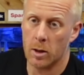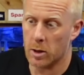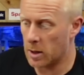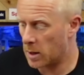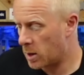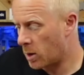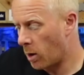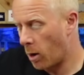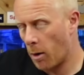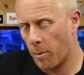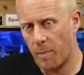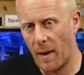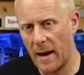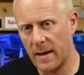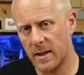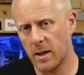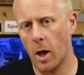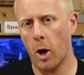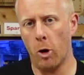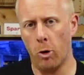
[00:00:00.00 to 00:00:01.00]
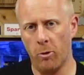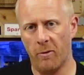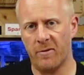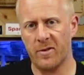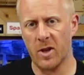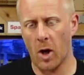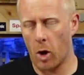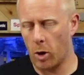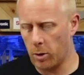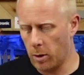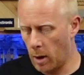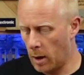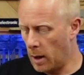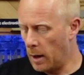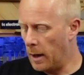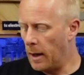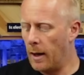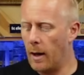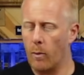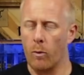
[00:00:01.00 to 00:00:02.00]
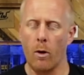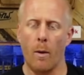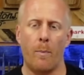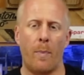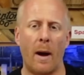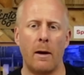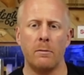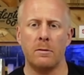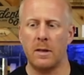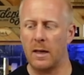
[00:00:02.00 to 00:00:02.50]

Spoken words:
she's got her best hooves on, we're about